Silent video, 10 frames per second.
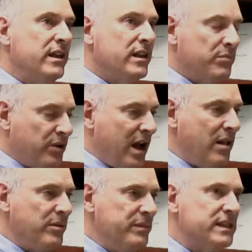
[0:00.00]
The
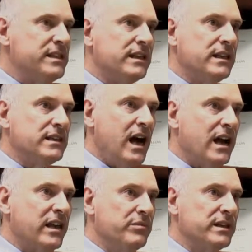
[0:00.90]
problem is that the
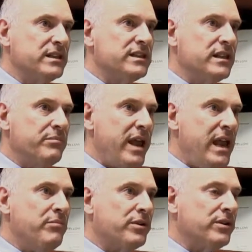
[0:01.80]
documents, the
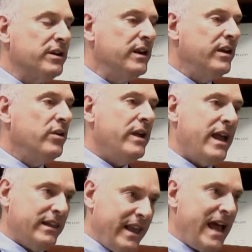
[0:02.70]
paper,
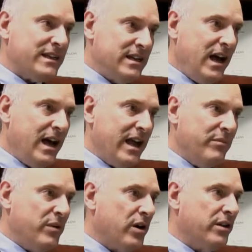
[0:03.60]
at that
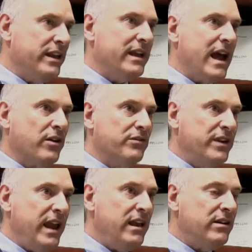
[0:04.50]
time are then out of
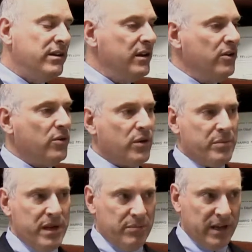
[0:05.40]
date, or
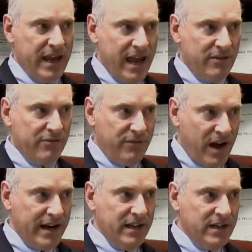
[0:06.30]
people can't
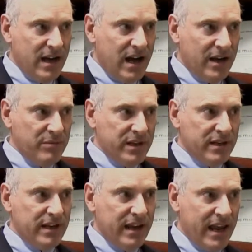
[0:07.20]
find the document,
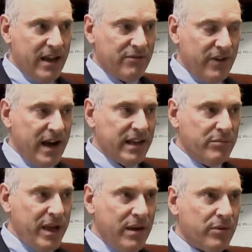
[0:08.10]
they can't find the
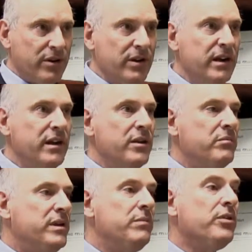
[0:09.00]
paper.
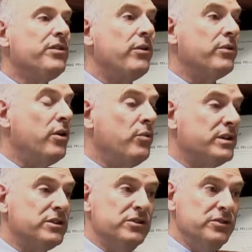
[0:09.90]
People don't know
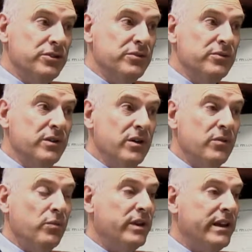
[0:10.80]
what to do
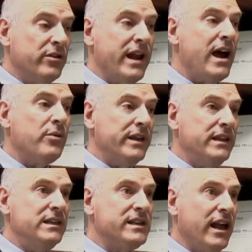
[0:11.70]
when they're now in
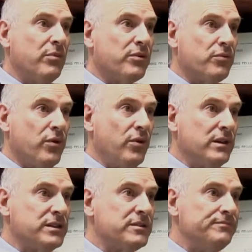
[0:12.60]
these helper
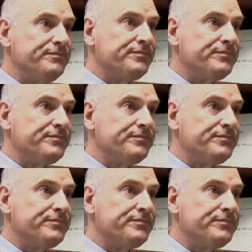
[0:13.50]
roles.